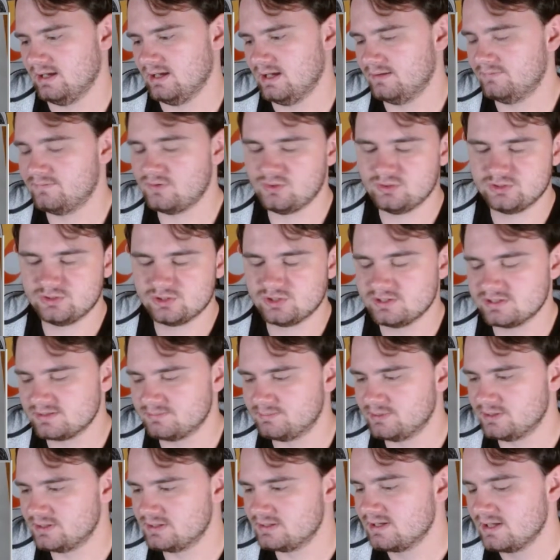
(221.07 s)
Vulture is a
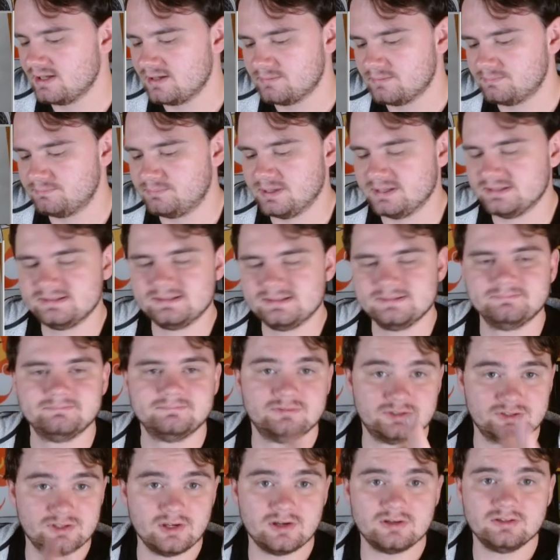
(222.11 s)
bird, but
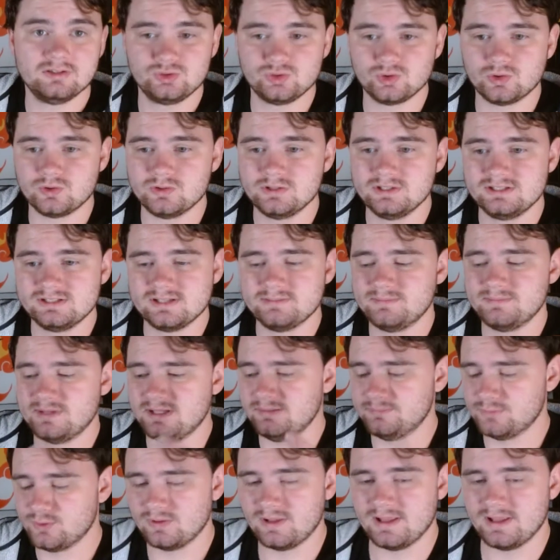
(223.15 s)
started drawing
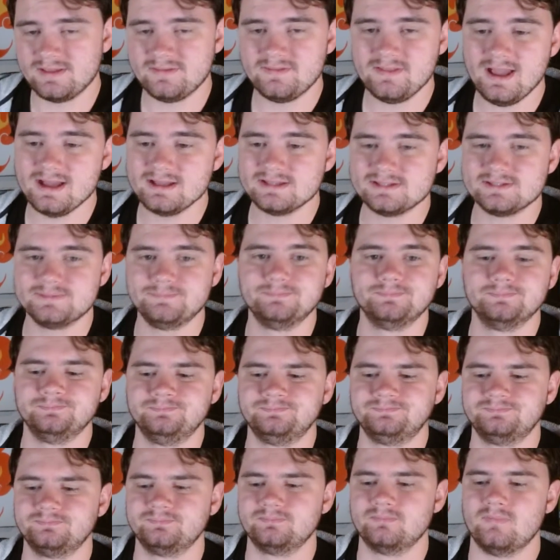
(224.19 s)
something more like that.
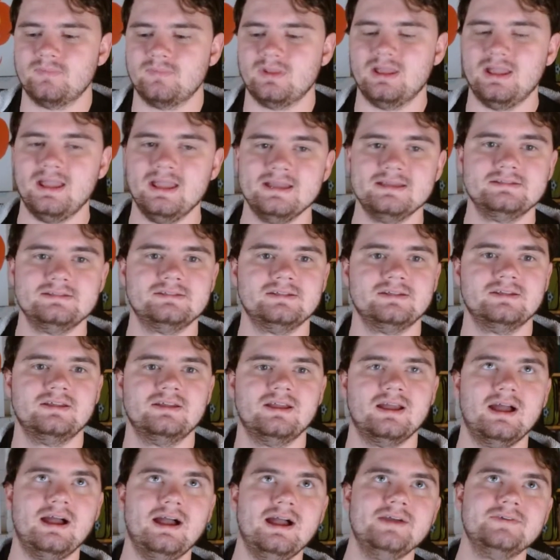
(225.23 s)
And
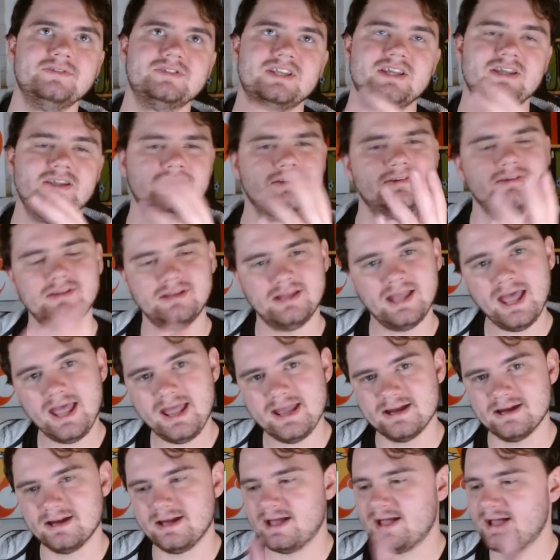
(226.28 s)
I was like,
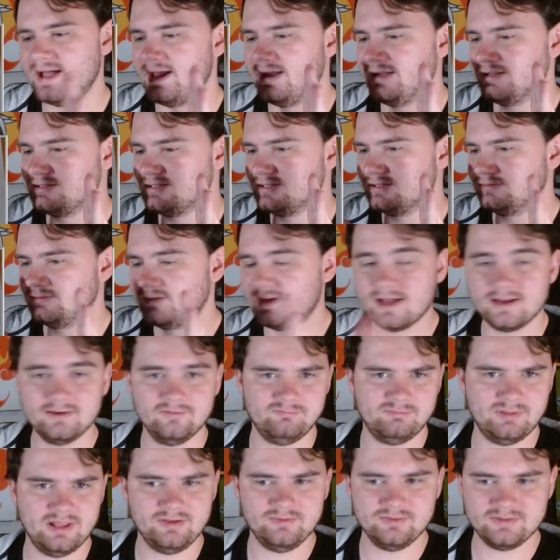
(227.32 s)
okay, I can kind
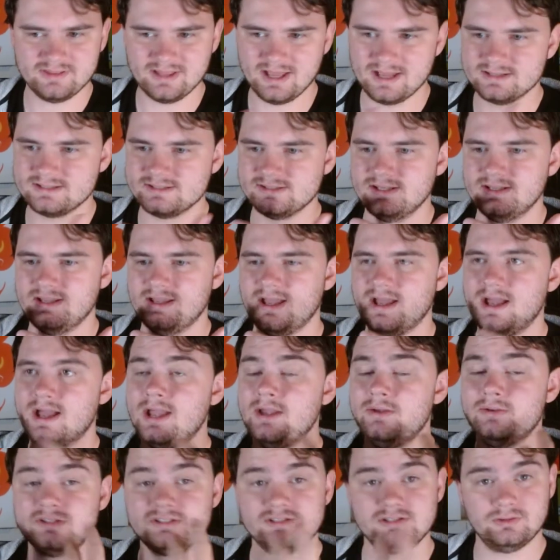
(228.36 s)
of play with that.
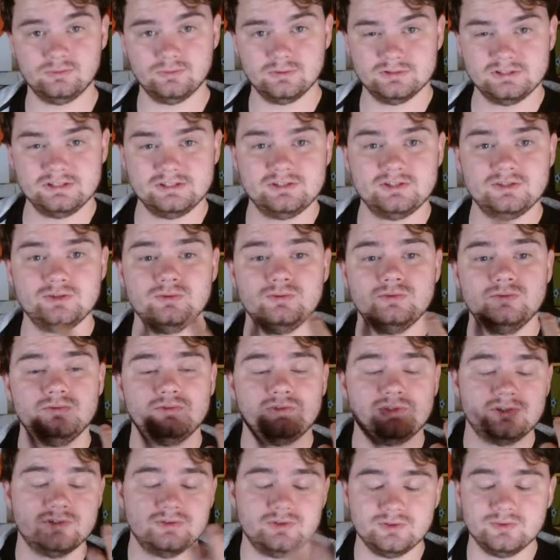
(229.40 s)
I still wanted
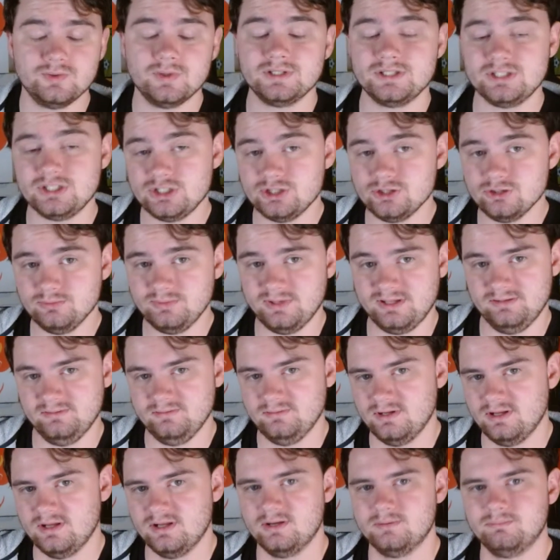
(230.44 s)
to do a
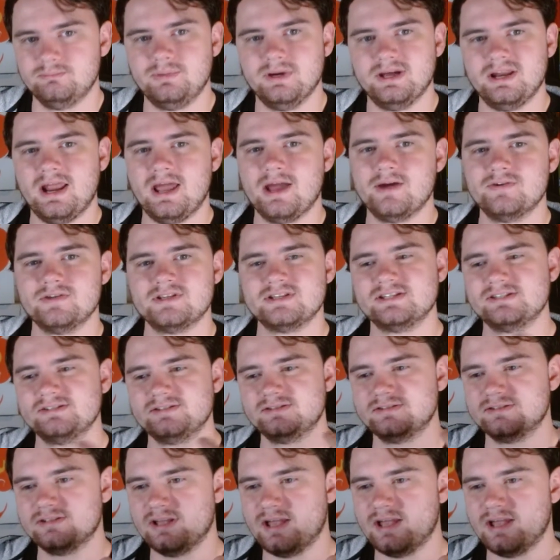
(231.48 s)
human, but I was